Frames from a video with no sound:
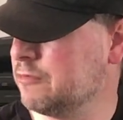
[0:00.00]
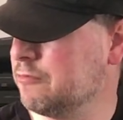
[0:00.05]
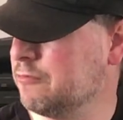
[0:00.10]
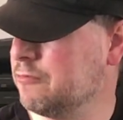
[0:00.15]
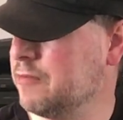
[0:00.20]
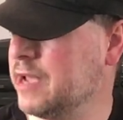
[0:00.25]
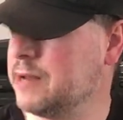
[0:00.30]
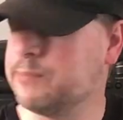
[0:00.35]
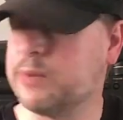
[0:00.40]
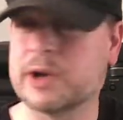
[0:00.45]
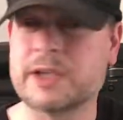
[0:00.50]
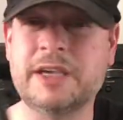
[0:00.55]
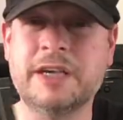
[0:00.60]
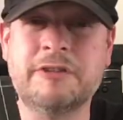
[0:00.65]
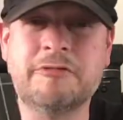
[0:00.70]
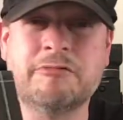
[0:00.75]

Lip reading: Red by King